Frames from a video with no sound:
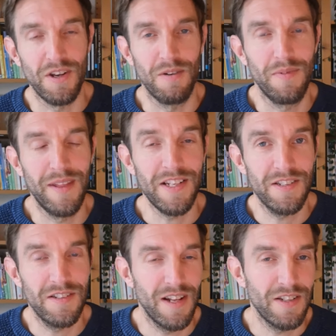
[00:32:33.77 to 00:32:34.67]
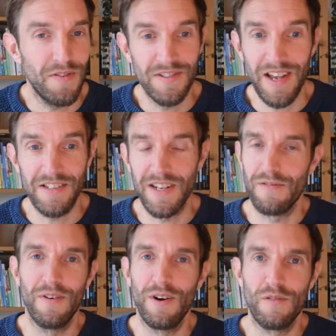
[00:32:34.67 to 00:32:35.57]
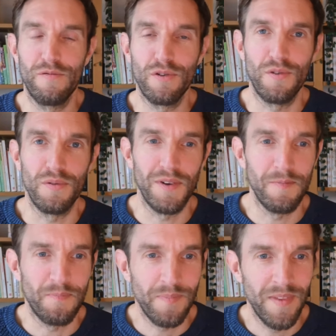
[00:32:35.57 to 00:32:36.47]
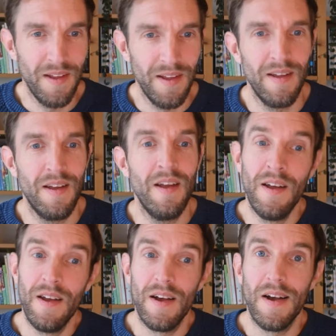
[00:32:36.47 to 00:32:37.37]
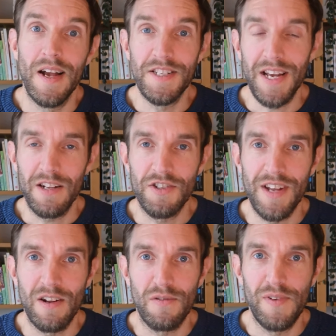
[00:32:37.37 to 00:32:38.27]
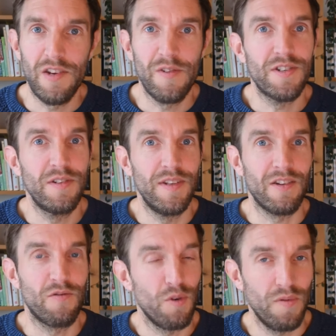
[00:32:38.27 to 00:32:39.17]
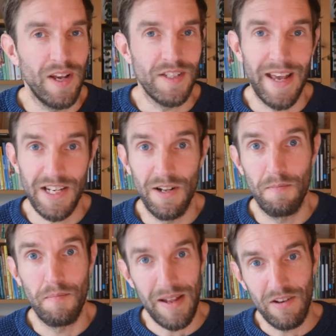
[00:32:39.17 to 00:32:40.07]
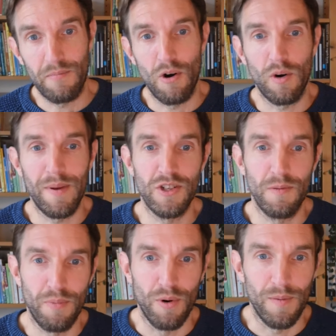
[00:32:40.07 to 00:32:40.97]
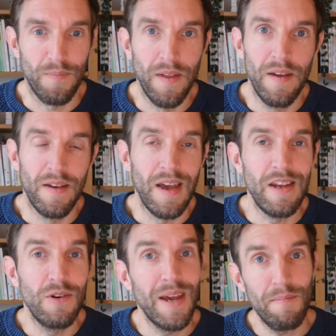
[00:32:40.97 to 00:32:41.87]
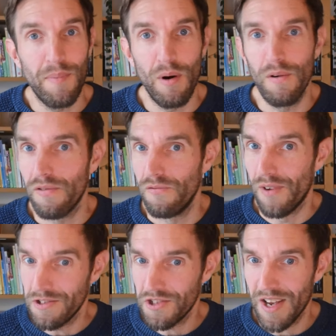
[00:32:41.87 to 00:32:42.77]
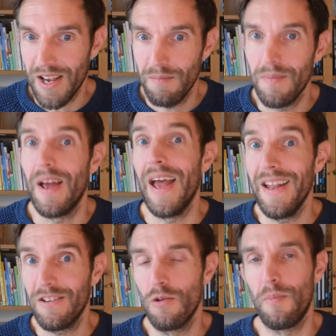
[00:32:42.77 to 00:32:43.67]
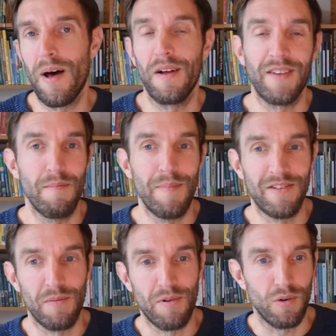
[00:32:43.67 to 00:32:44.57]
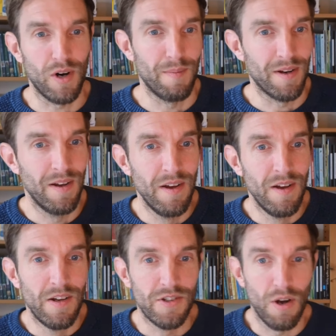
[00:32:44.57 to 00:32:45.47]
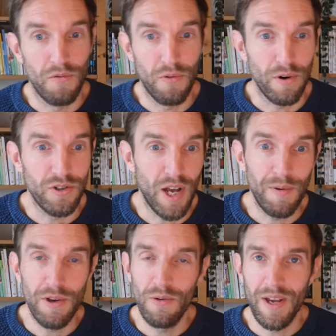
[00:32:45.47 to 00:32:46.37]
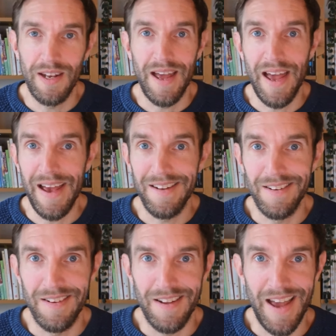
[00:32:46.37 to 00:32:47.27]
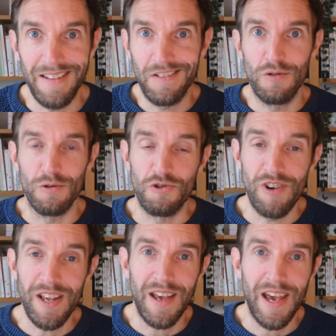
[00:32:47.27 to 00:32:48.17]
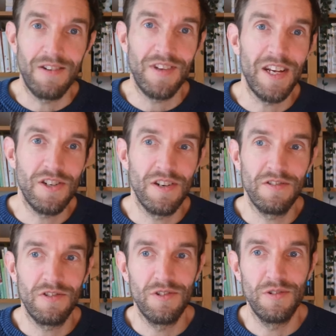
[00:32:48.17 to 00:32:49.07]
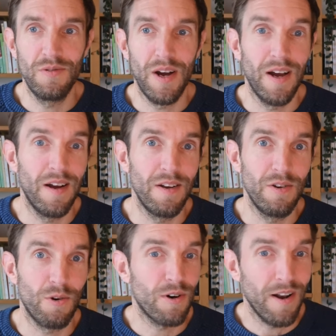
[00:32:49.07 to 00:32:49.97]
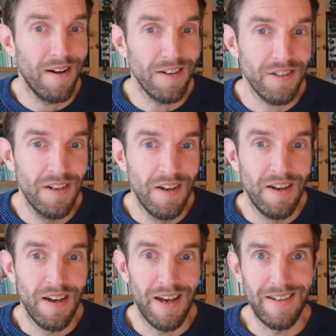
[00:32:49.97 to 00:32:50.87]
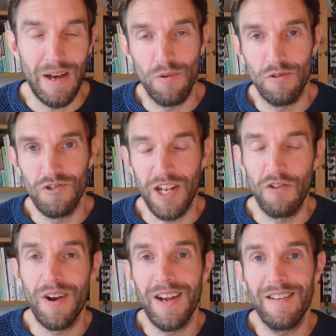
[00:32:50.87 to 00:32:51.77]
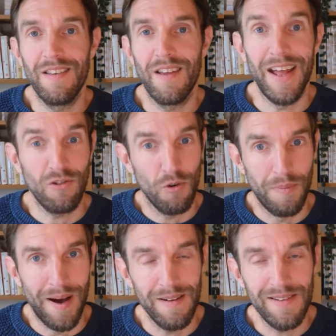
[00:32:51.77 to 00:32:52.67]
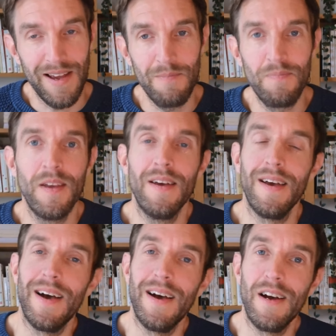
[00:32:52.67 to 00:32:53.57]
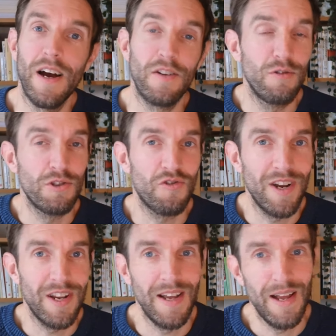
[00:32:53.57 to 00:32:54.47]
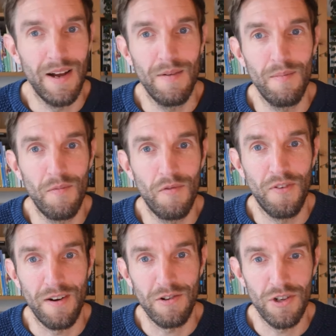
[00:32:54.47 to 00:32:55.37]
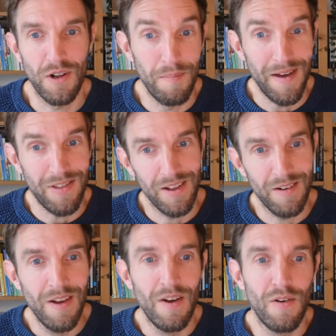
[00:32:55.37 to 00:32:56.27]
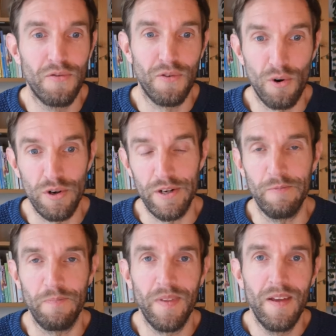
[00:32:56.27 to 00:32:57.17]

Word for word: So that's that's fantastic for for Groovy. A second standard feature is that Groovy has excellent metaprogramming support. You get mm-hmm. both runtime and compile time metaprogramming. So, for example, you can add an add to string annotation to uh, your class and that will generate at compile time uh, a toString um, function method for you.